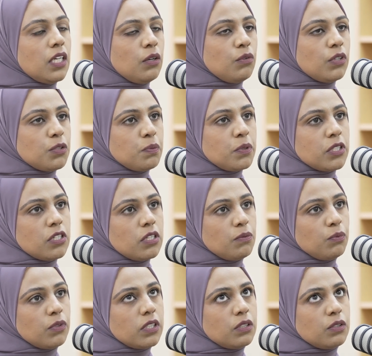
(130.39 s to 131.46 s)

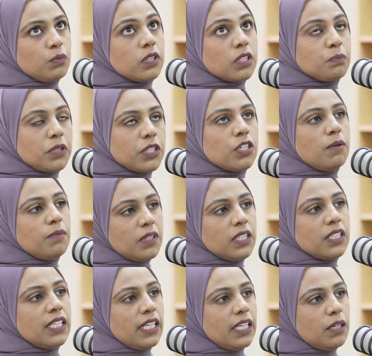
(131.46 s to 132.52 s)
which was
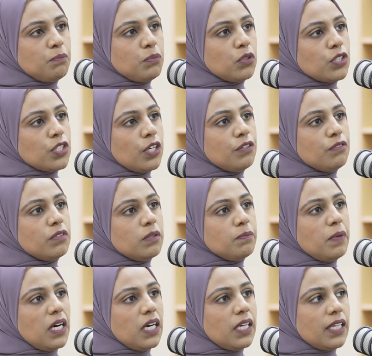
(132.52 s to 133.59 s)
predominantly brought over
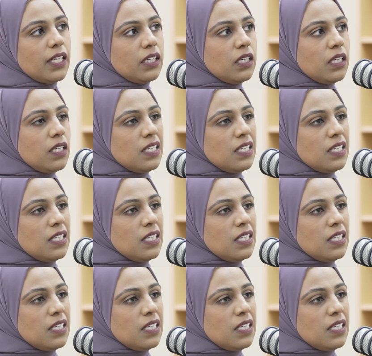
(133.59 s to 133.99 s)
by